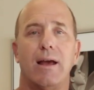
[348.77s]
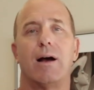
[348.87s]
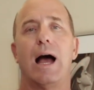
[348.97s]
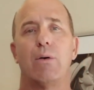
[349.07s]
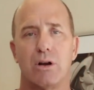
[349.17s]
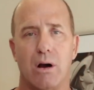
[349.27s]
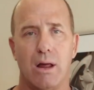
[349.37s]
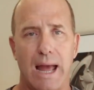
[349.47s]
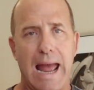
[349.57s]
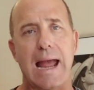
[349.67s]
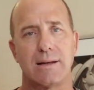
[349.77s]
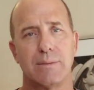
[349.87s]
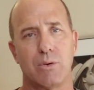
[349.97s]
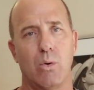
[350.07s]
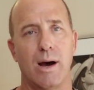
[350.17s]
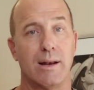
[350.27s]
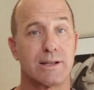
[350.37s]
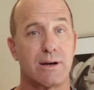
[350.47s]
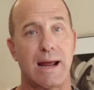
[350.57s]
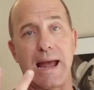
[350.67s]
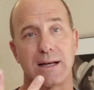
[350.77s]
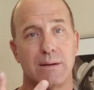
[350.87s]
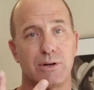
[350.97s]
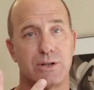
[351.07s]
I would call hack number 1. Let's go to hack number